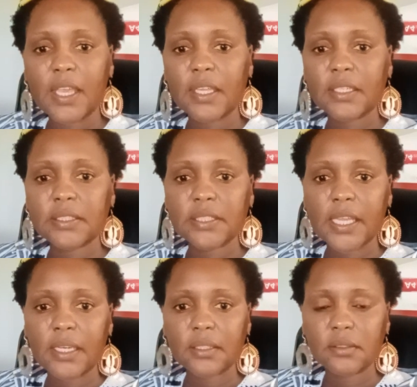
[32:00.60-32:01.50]
and
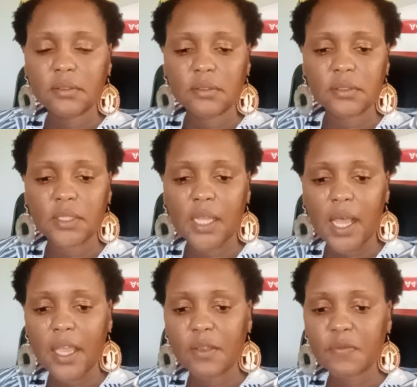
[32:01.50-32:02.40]
then
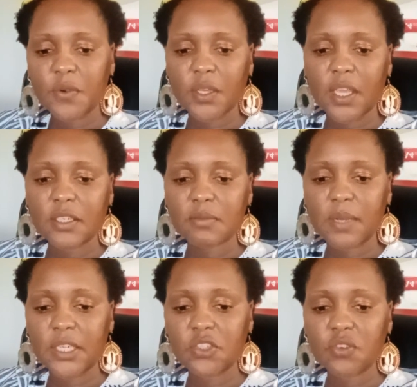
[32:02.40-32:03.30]
I forget
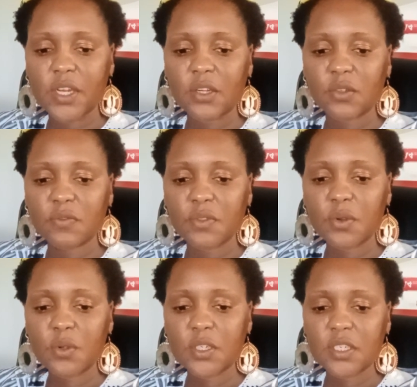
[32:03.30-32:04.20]
my trail of
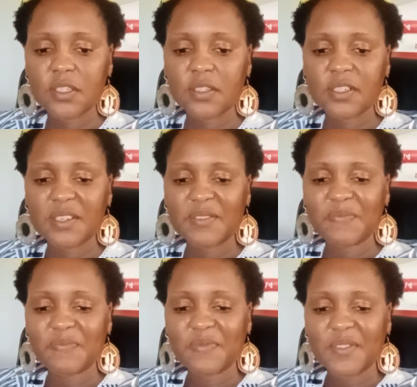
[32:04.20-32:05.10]
thought
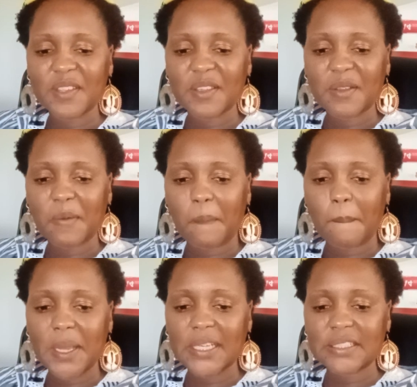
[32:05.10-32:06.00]

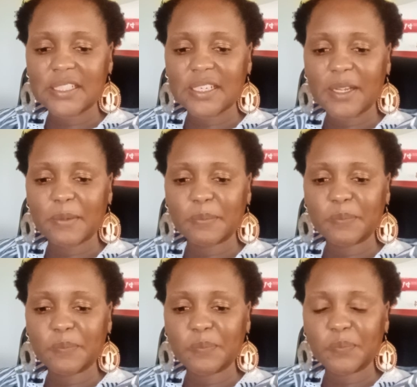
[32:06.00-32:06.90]
but
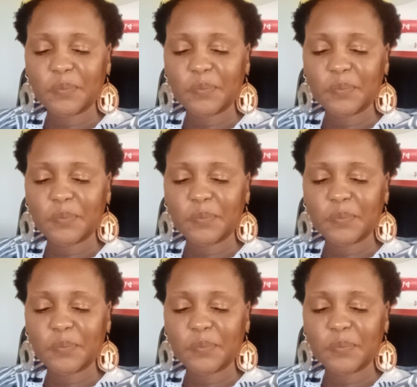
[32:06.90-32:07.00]
um,